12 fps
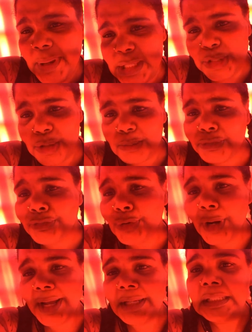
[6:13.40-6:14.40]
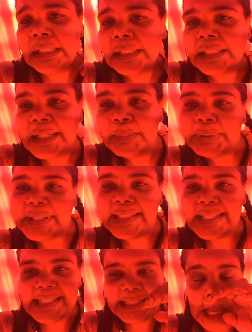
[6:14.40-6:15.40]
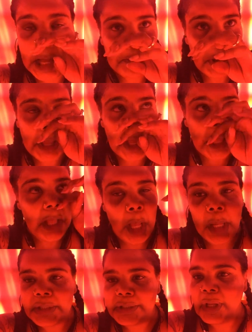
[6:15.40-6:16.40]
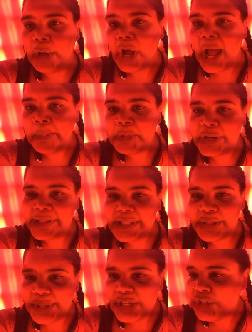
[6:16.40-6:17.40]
make sure before I put this up. So I'm going to